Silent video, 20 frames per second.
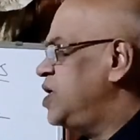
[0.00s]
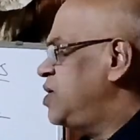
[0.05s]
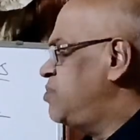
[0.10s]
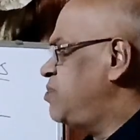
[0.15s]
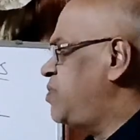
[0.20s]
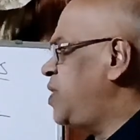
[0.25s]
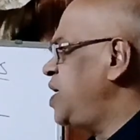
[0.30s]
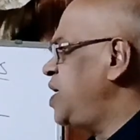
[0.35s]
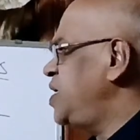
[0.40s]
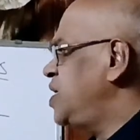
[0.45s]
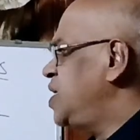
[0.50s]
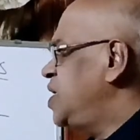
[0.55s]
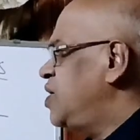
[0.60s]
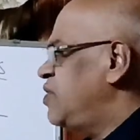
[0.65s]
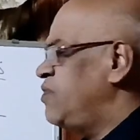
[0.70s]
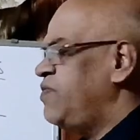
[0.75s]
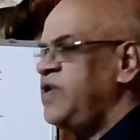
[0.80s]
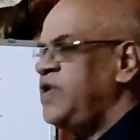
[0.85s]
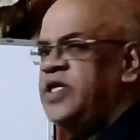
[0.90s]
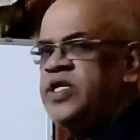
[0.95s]
but
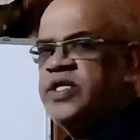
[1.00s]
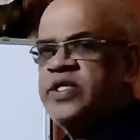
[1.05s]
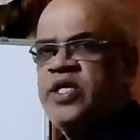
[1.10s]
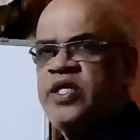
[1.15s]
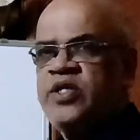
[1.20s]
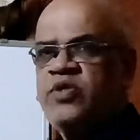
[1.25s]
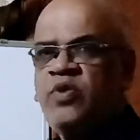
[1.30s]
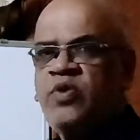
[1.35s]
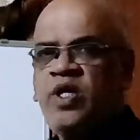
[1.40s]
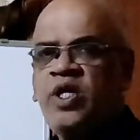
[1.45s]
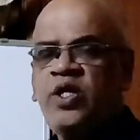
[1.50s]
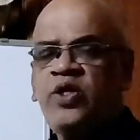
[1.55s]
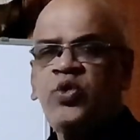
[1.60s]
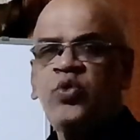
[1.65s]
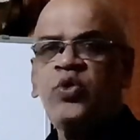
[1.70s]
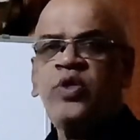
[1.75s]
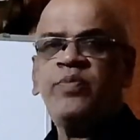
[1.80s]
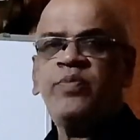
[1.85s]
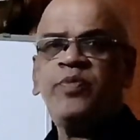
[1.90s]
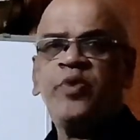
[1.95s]
we discuss only two
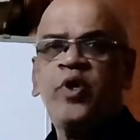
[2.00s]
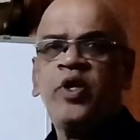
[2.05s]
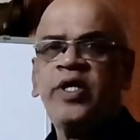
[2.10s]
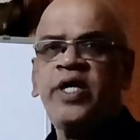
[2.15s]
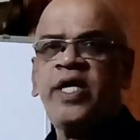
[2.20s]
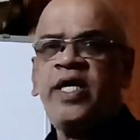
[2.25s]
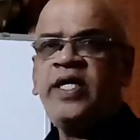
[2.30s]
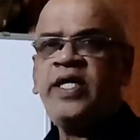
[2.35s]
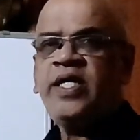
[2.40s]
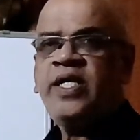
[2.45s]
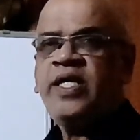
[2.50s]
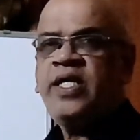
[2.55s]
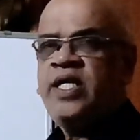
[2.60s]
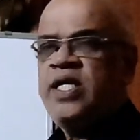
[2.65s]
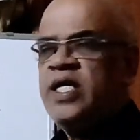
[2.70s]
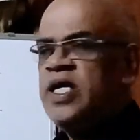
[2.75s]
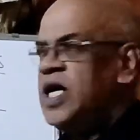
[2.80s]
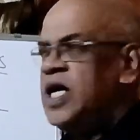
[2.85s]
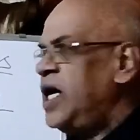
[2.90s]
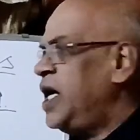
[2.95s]
important
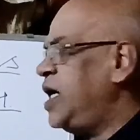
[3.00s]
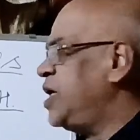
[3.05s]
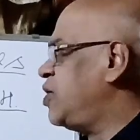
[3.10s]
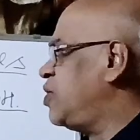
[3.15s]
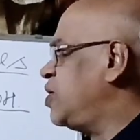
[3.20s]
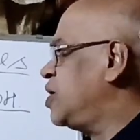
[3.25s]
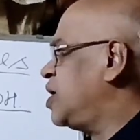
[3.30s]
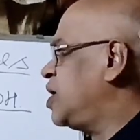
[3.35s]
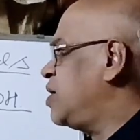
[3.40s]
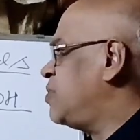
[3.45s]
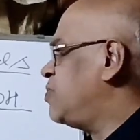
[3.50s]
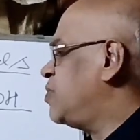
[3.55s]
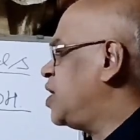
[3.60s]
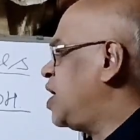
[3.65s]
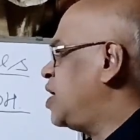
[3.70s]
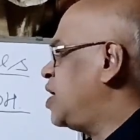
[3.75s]
hydrocarbons.